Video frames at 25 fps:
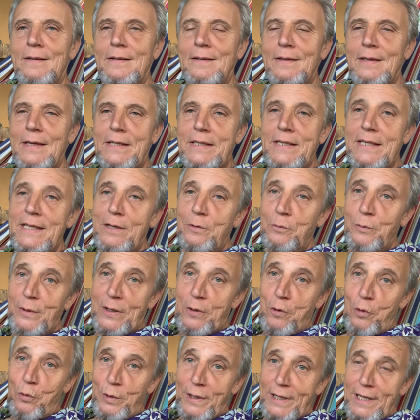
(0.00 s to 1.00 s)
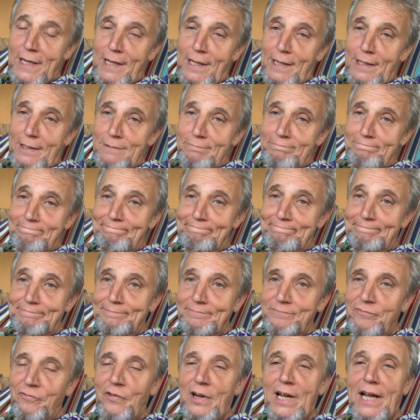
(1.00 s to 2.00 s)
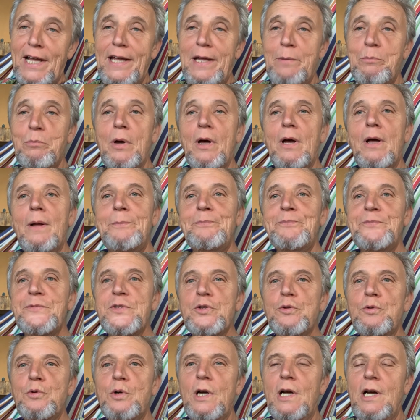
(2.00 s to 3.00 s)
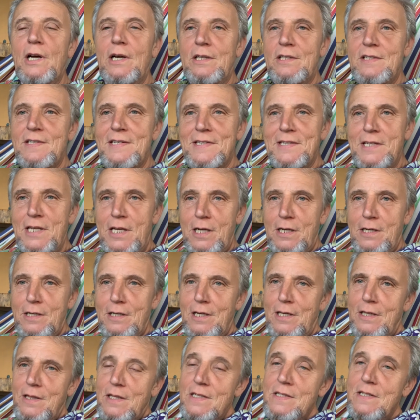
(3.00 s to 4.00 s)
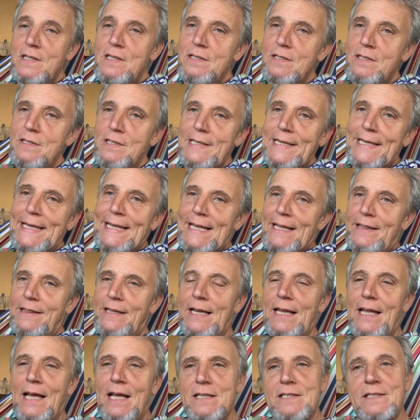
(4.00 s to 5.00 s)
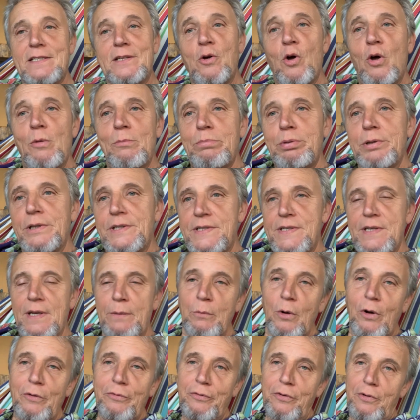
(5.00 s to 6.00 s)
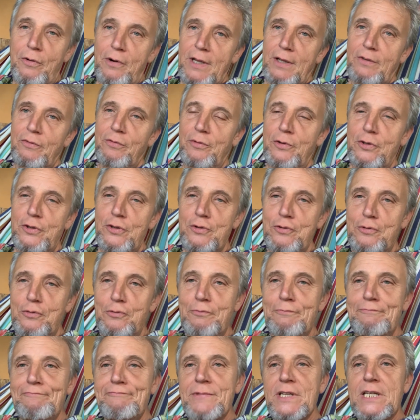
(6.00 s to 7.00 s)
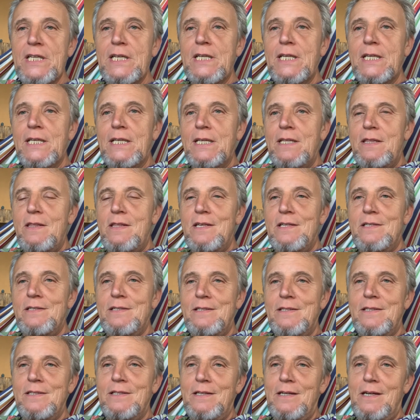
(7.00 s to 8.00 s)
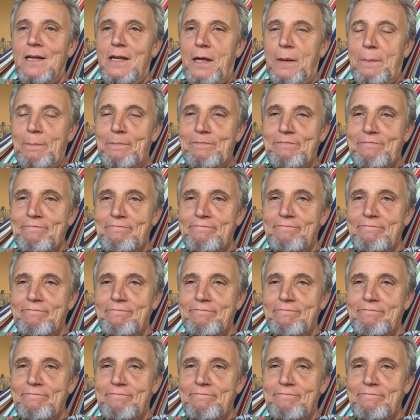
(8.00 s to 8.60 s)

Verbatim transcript: And here we go again. Vibe up to heart sync. And this is the last compass I'm offering for you this time.